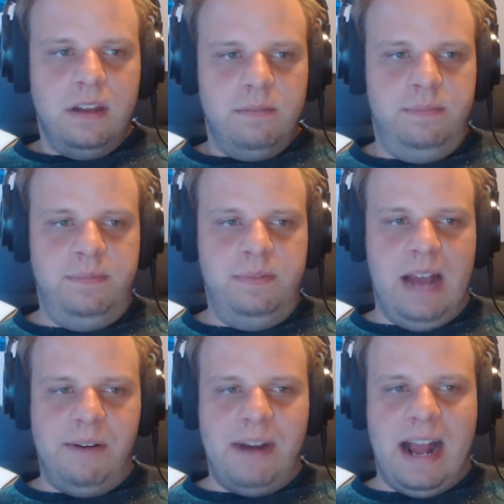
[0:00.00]

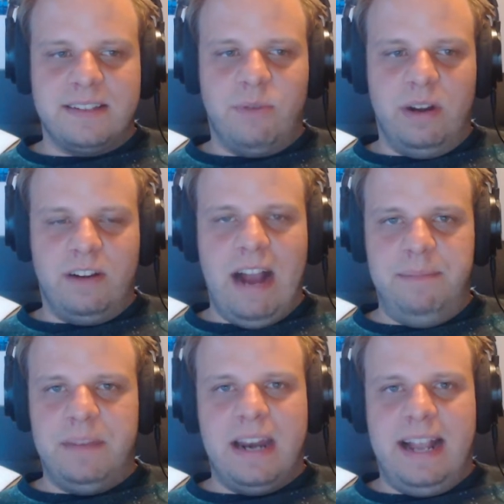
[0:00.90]
I would ask, what
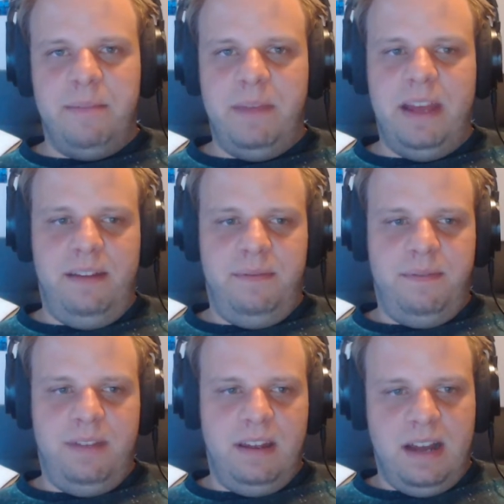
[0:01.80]
crime did I commit?
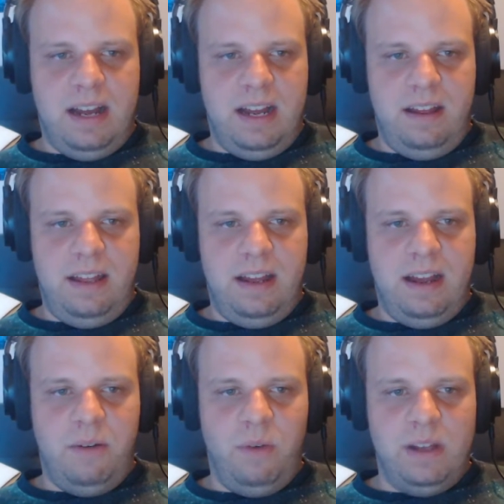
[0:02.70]

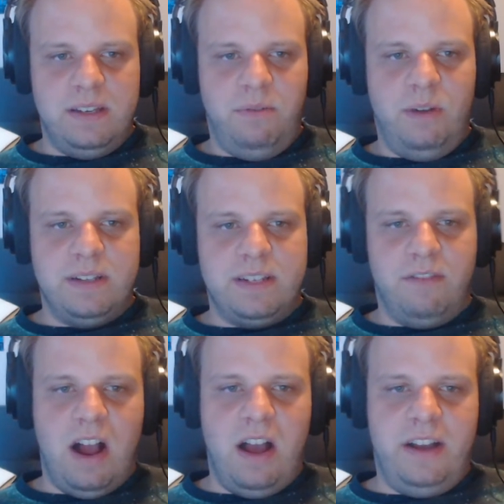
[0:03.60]
Was it
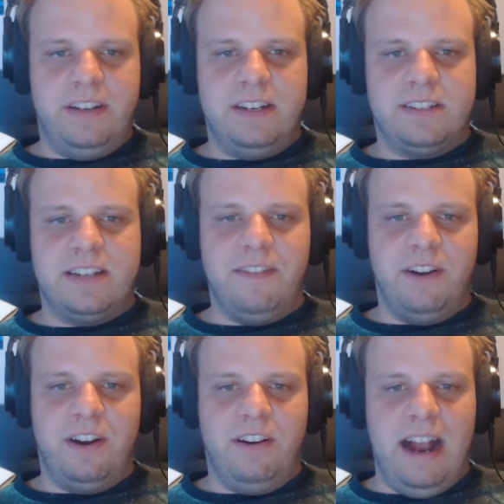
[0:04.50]
wrong to
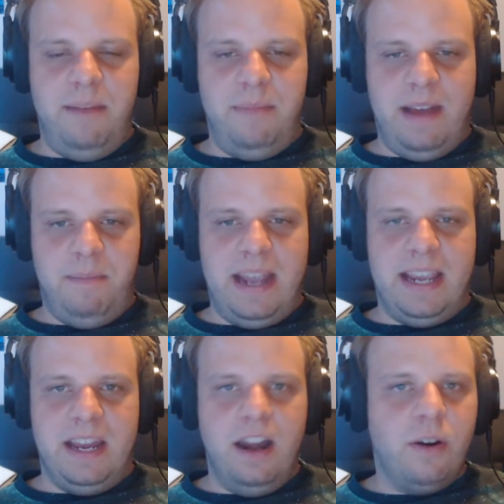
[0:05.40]
discover a crime and make
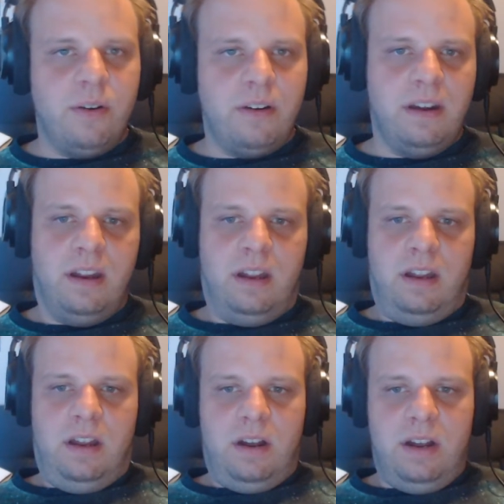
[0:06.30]
it known?
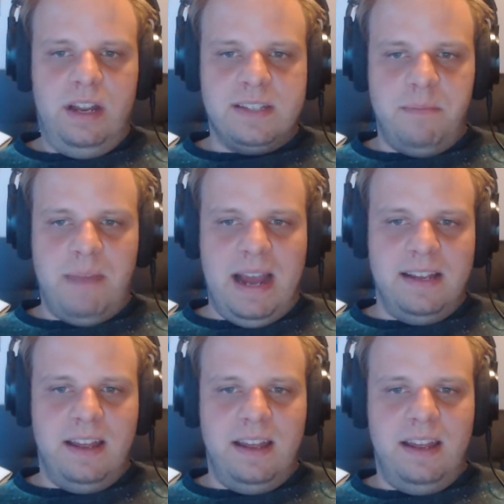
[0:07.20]
Is
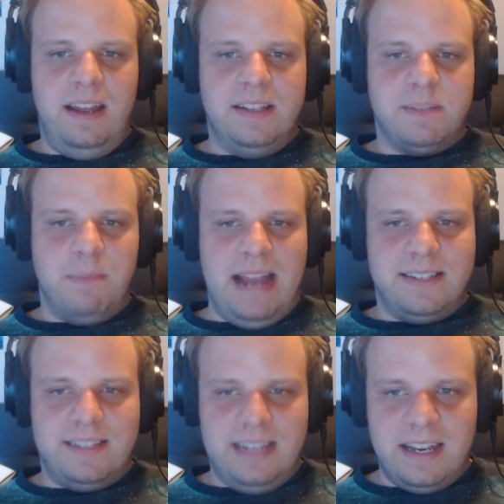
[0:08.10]
my
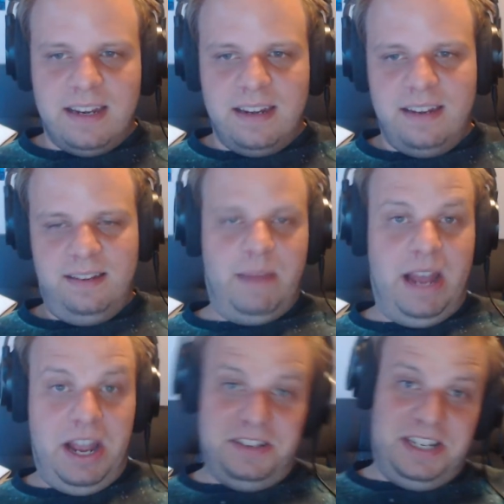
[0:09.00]
sin
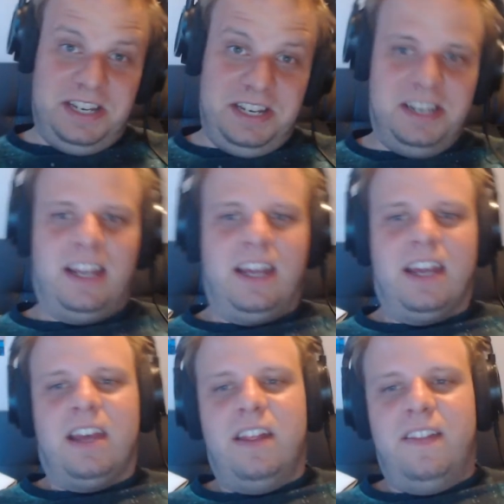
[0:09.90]

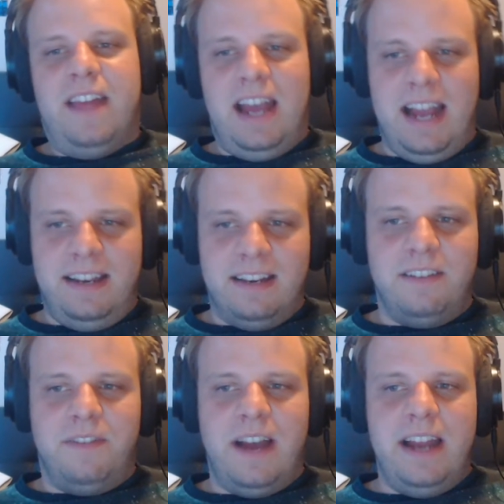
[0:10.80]
that I
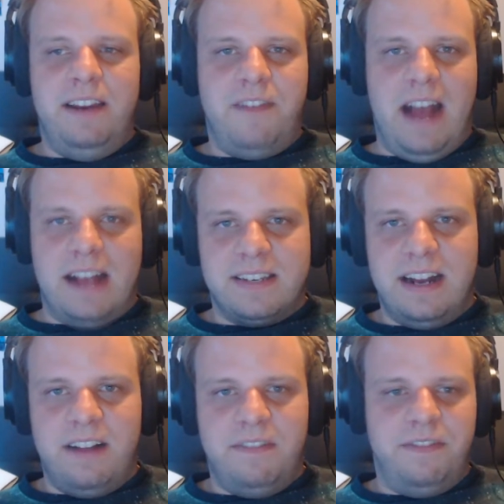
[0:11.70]
didn't find it fast
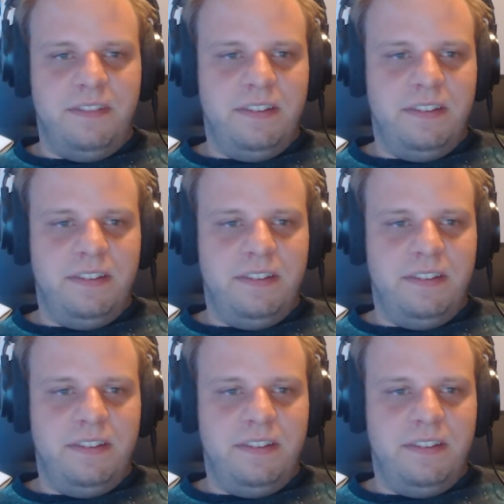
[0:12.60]
enough?